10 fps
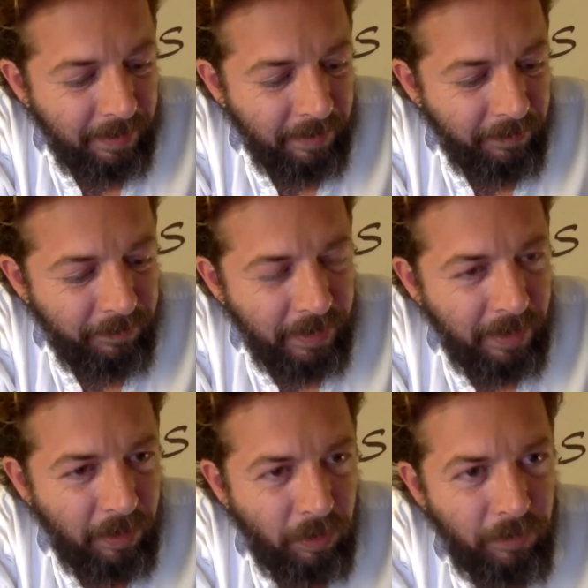
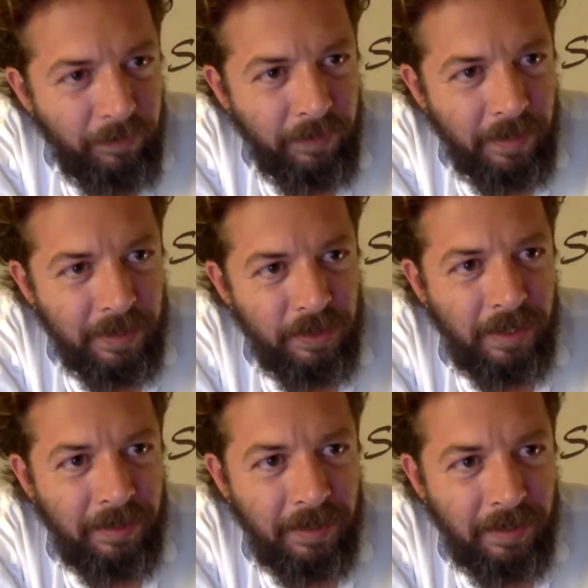free of
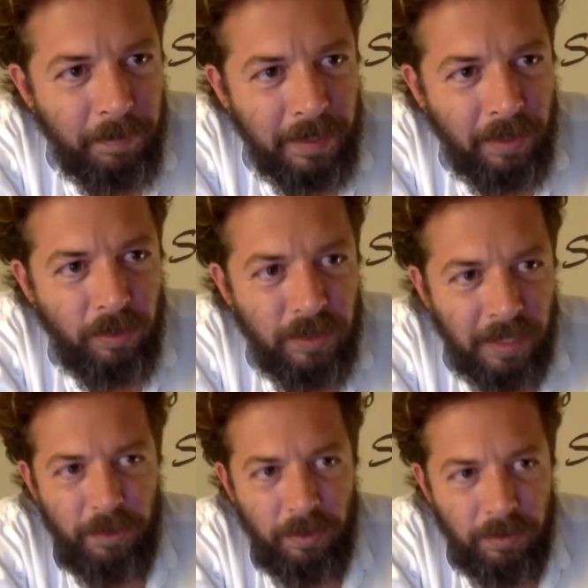gender
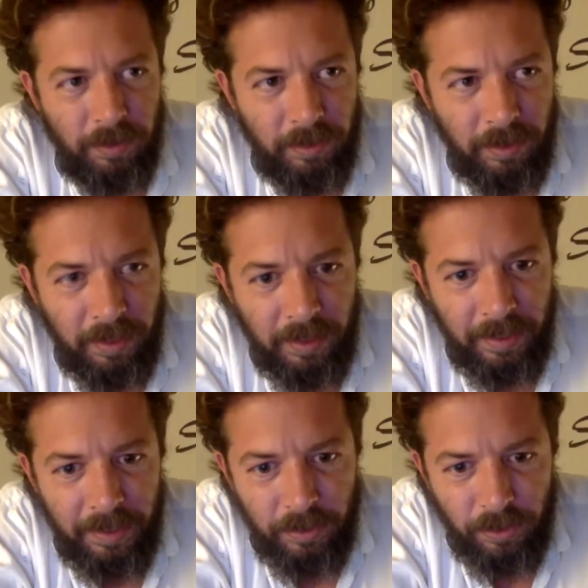preconceptions.
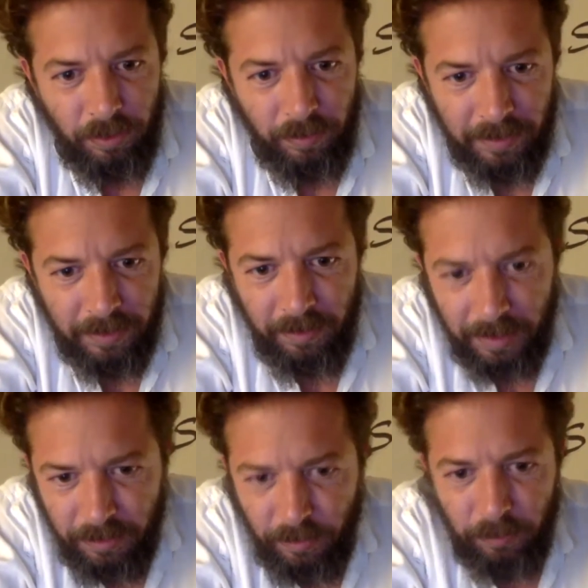So
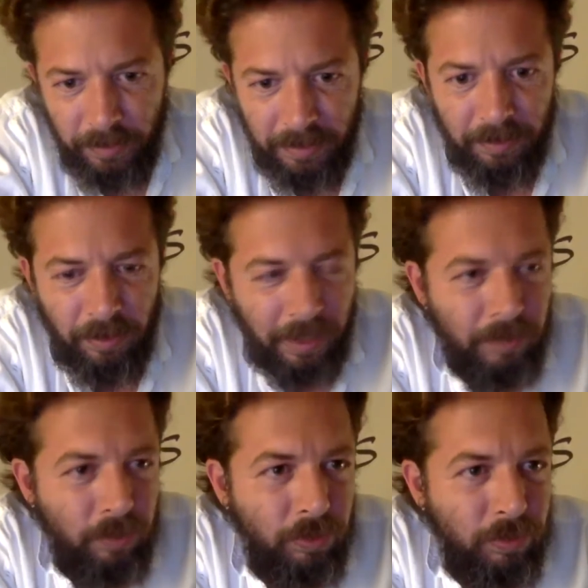that's what we try
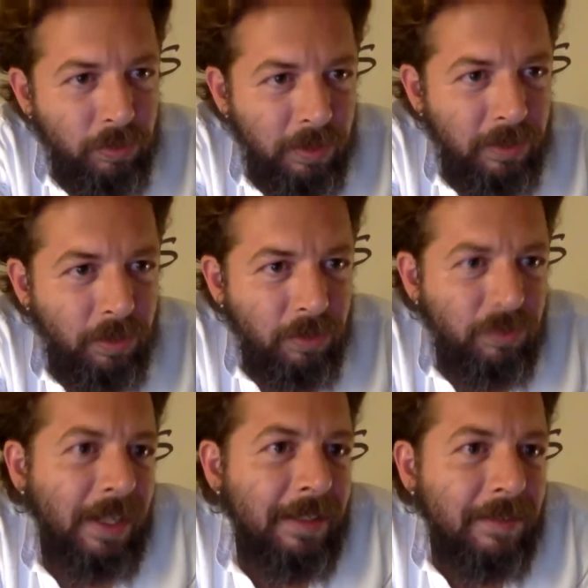to do. We don't
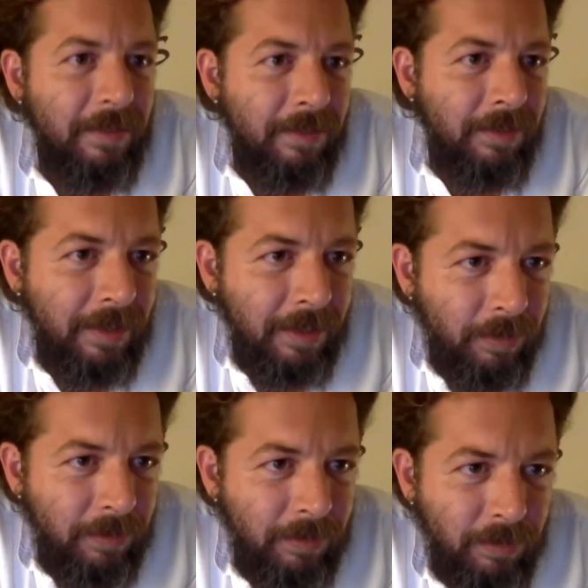write
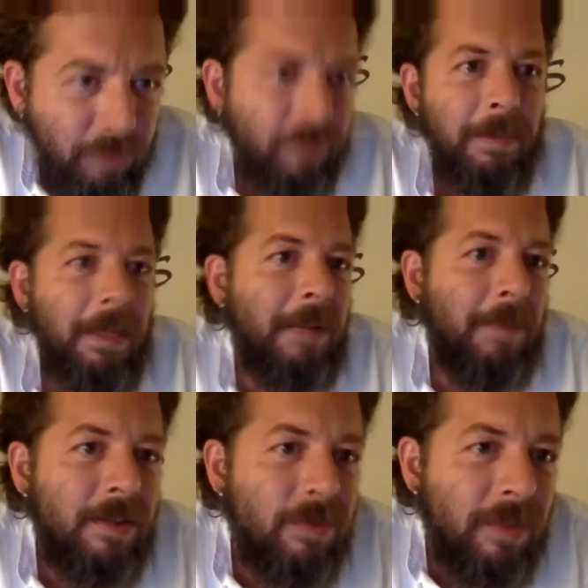two female
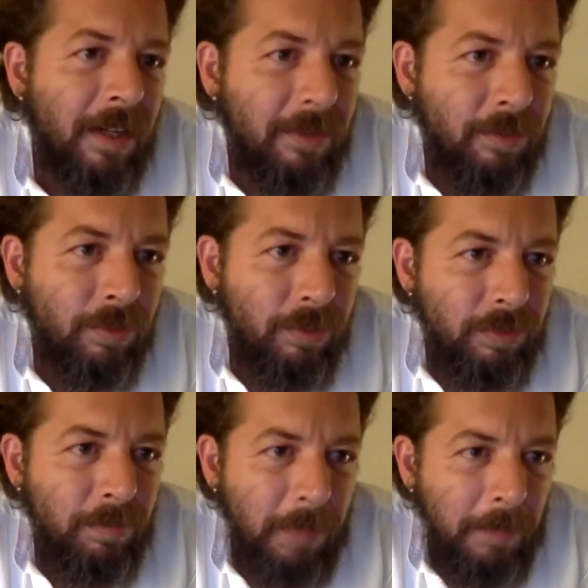parts. We write
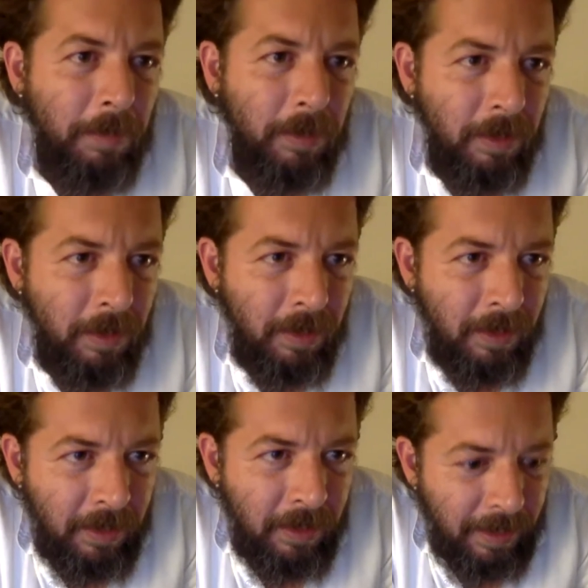two people
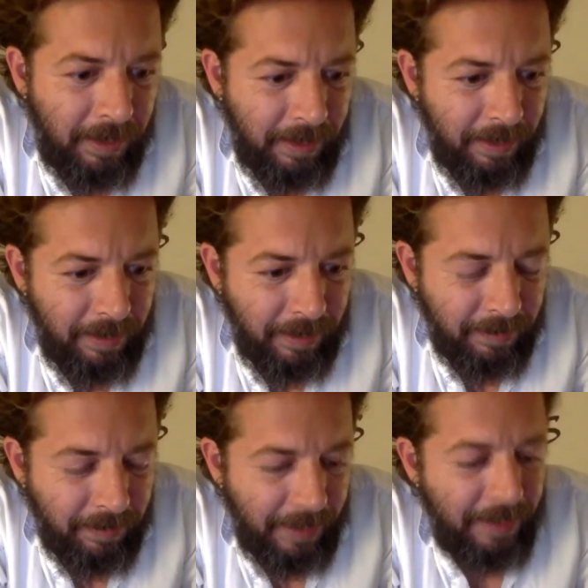that,
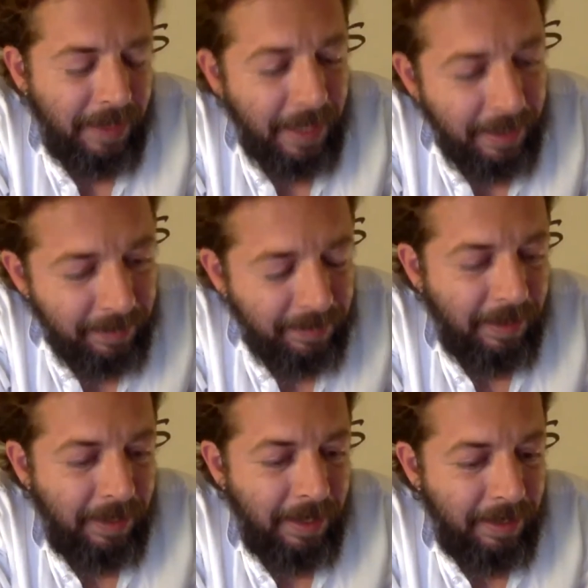and then
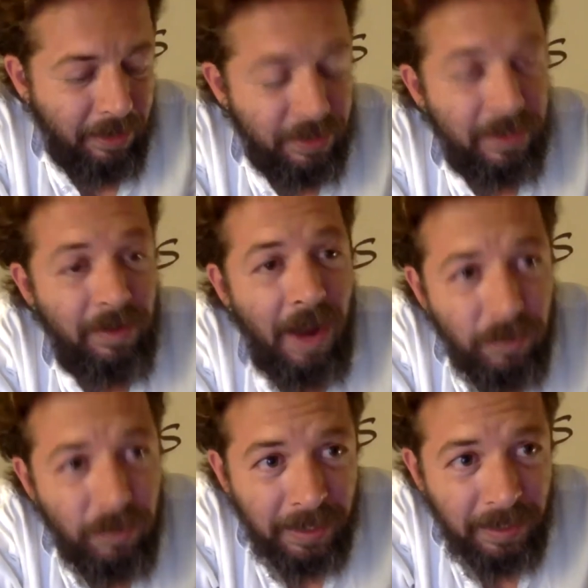their
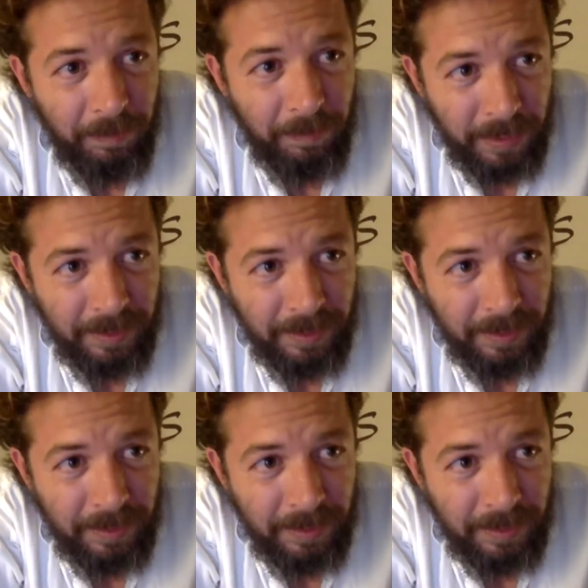surrounding brings